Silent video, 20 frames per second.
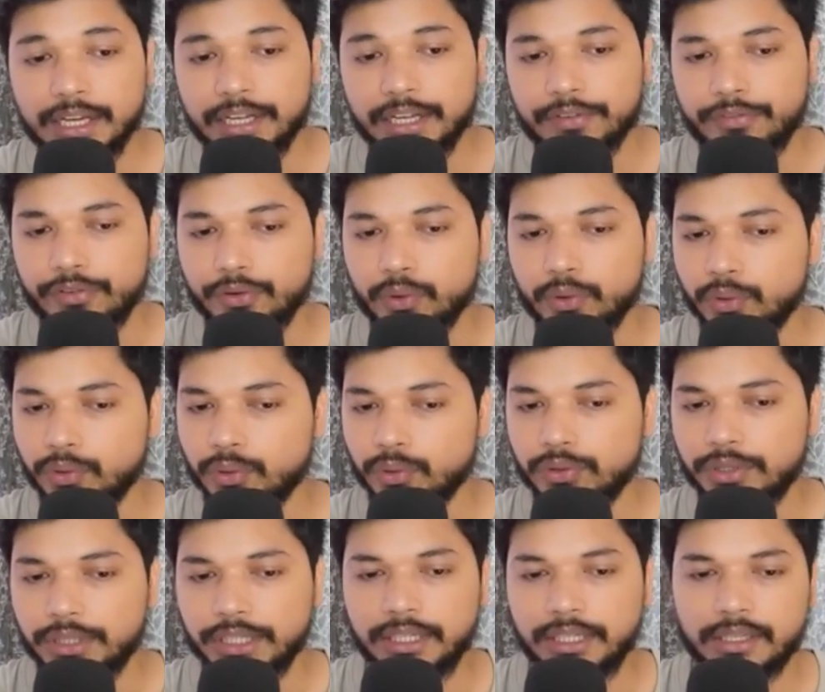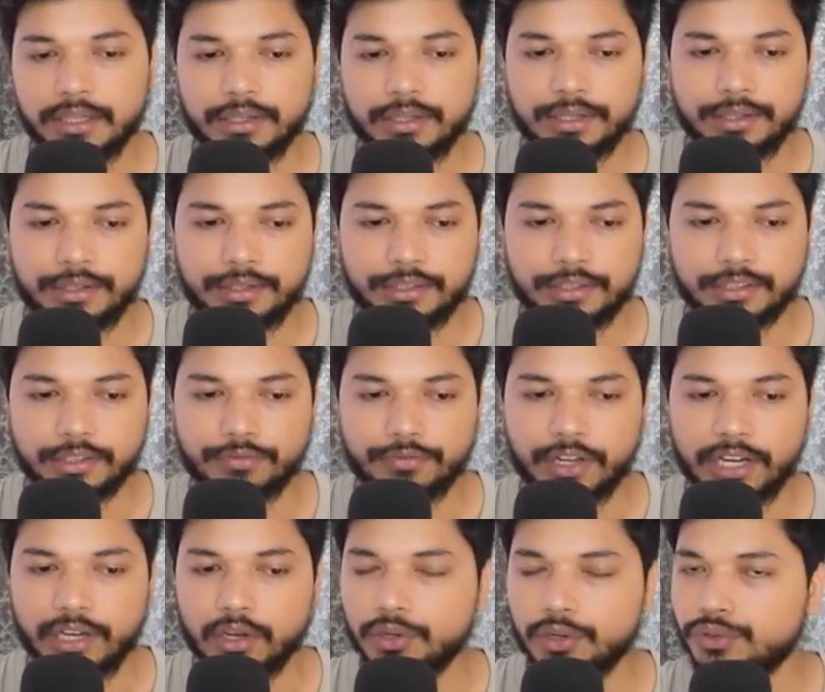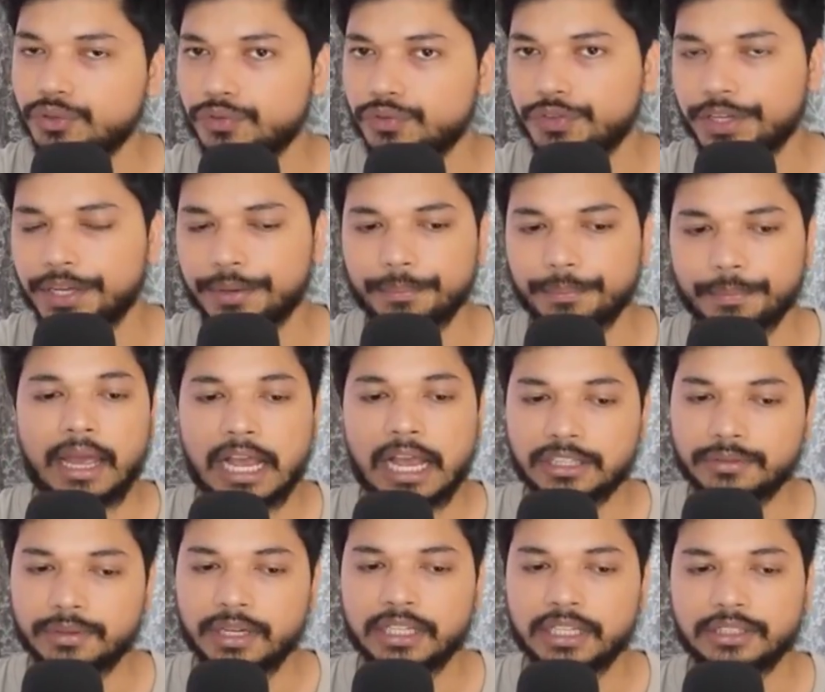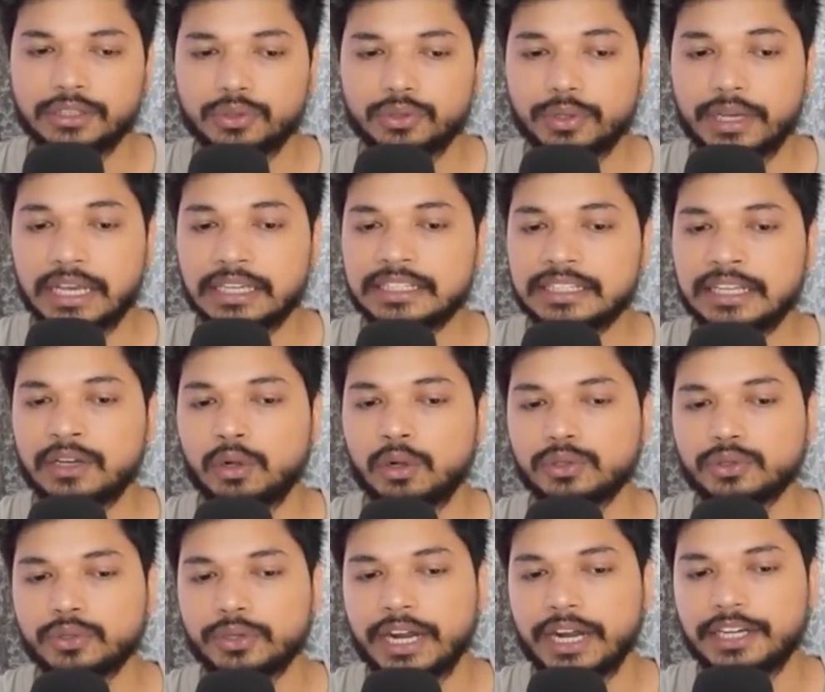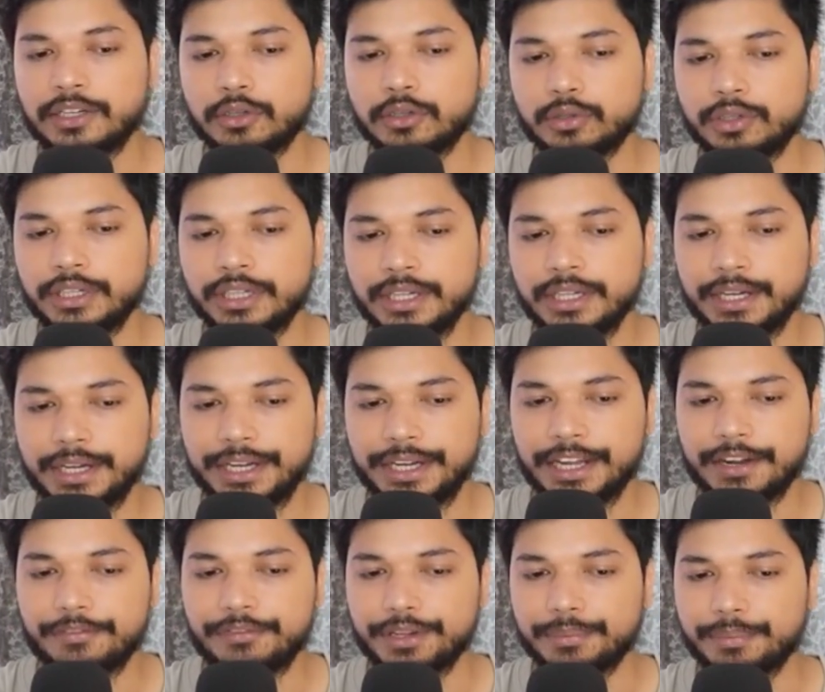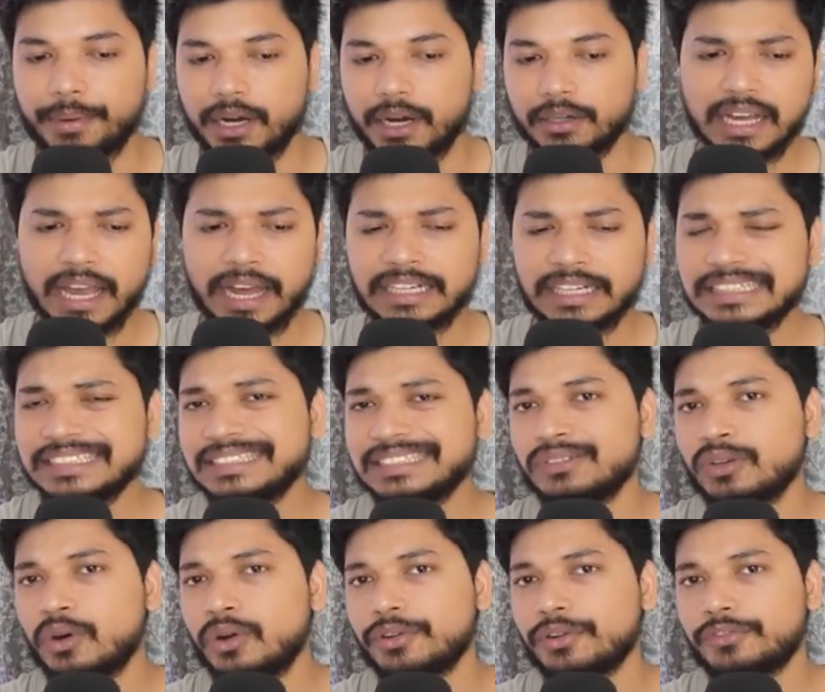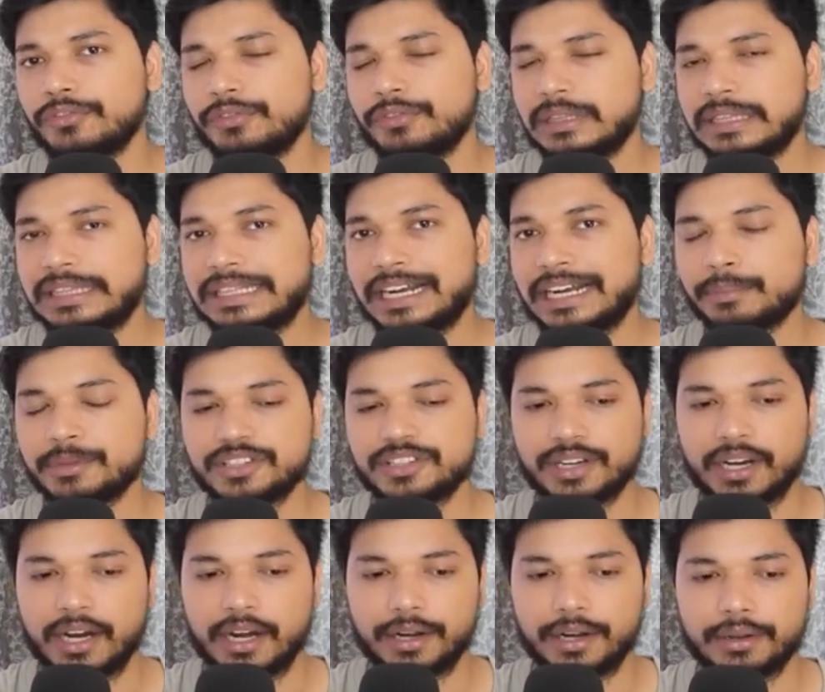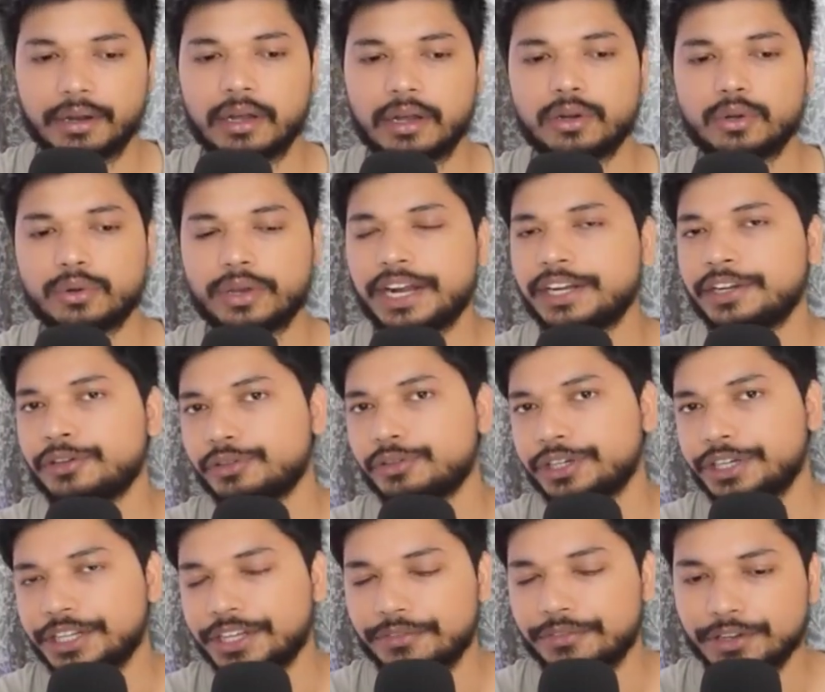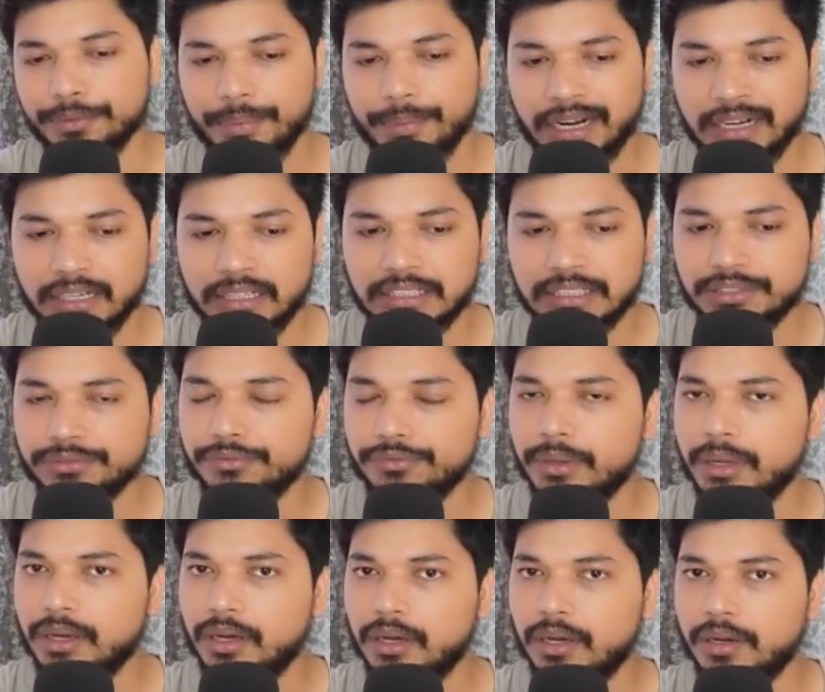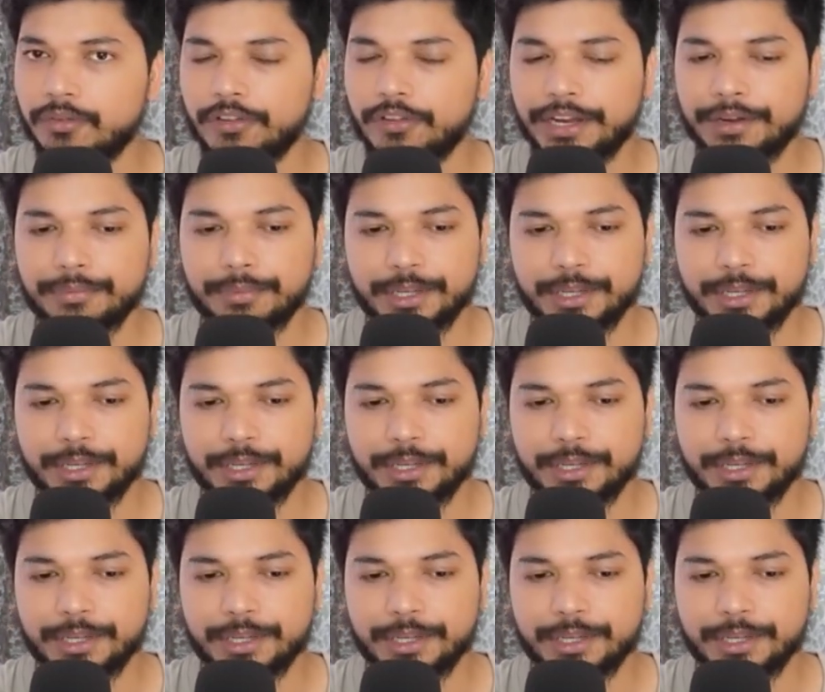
if you don't know the system Verilog UVM. As well as you guys can also get into the DFT part and it is not that much hard uh, to get into the DFT part. It's uh, very